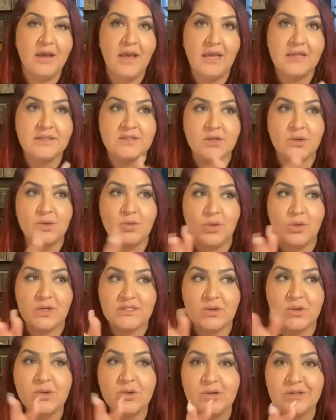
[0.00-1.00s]
And so
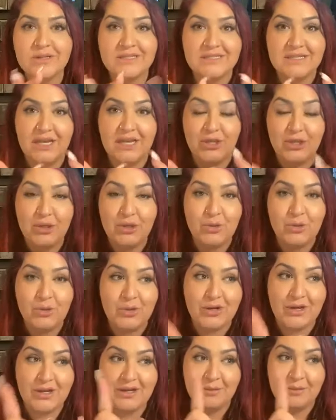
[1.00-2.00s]
what's cool is that you
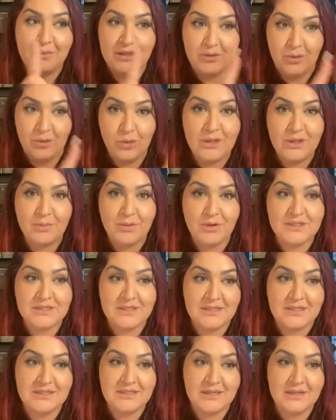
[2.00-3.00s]
are going to be the only
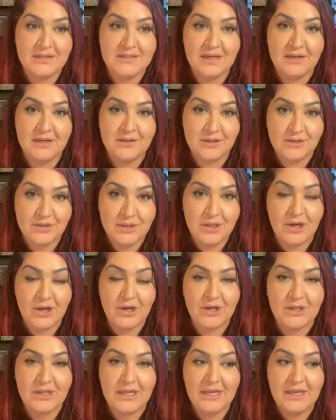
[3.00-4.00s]
person that's going to tell her,
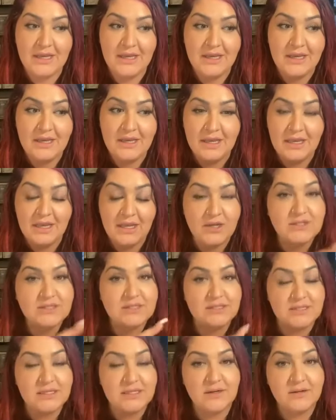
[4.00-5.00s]
look, like, here's
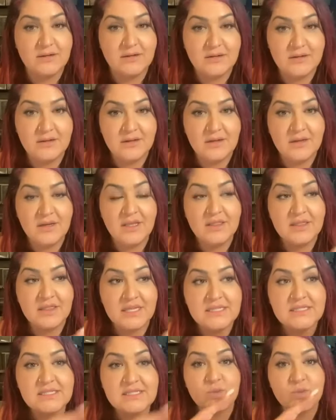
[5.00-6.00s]
the deal.
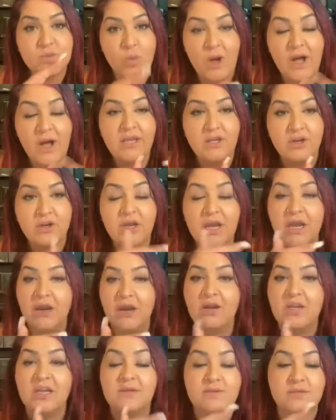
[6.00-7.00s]
This is why your
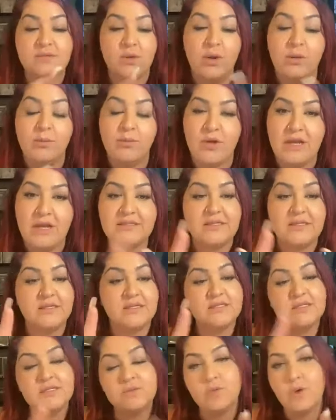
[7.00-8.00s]
hair keeps going brassy.
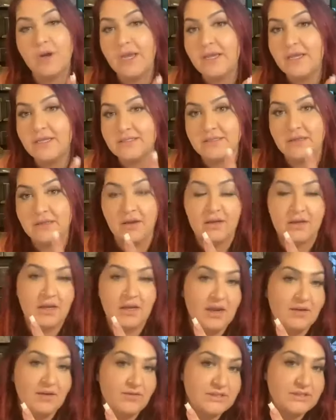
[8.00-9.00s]
This is why it's not going
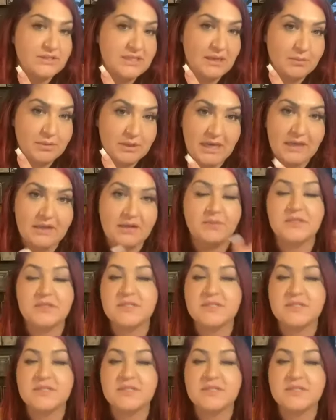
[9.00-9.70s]
to ever stay platinum.